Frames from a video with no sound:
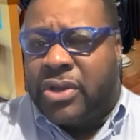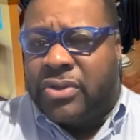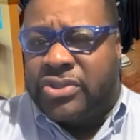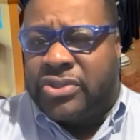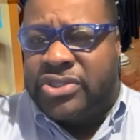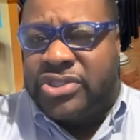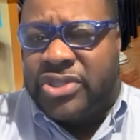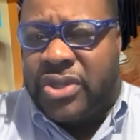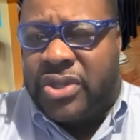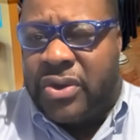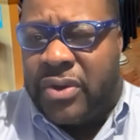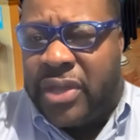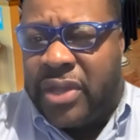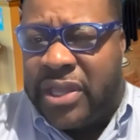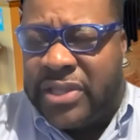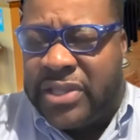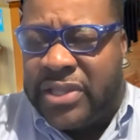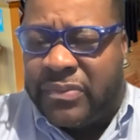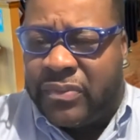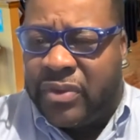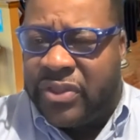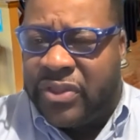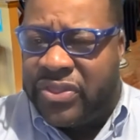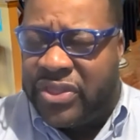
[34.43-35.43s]
So,
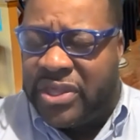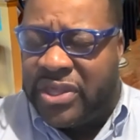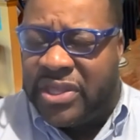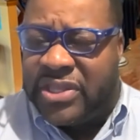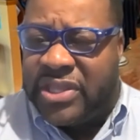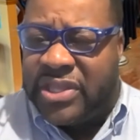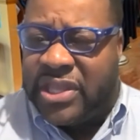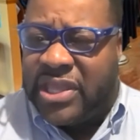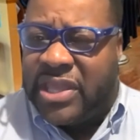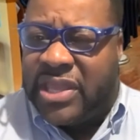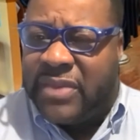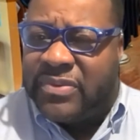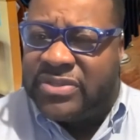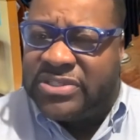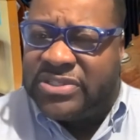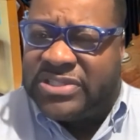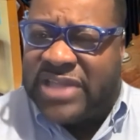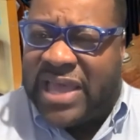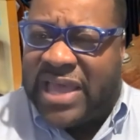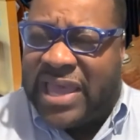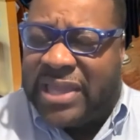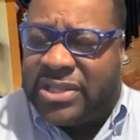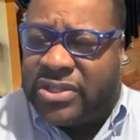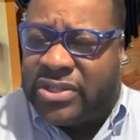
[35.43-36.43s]
and within, he was
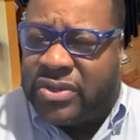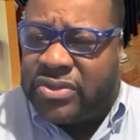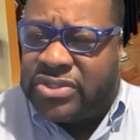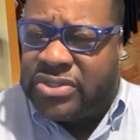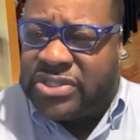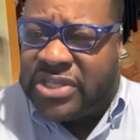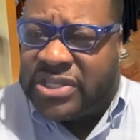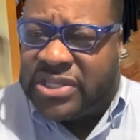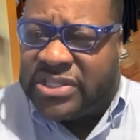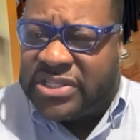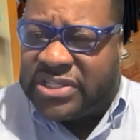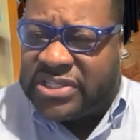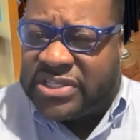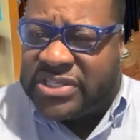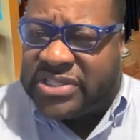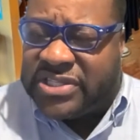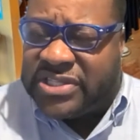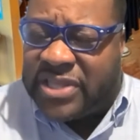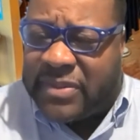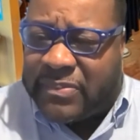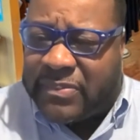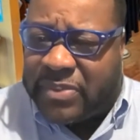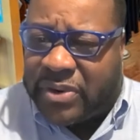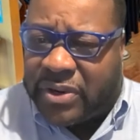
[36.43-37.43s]
diagnosed in
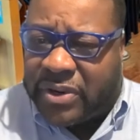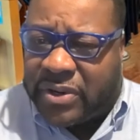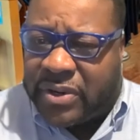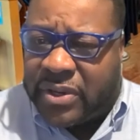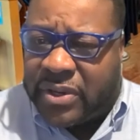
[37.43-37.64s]
December